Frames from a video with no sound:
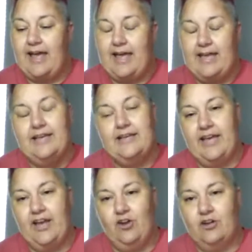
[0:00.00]
8
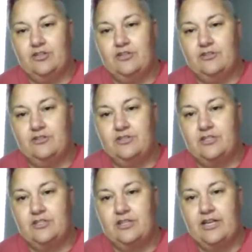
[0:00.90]

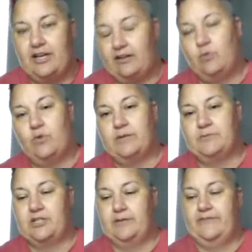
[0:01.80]
characters, and only one of them's
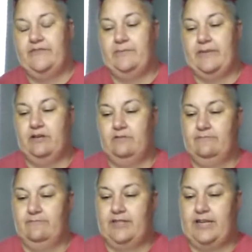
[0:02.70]
going to be female.
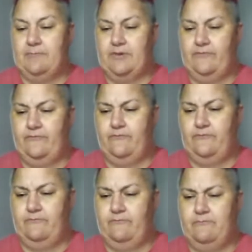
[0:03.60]
That I'm
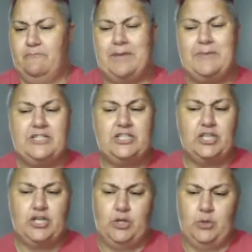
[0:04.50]
maybe
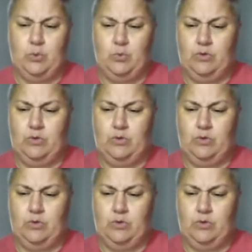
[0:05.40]
2.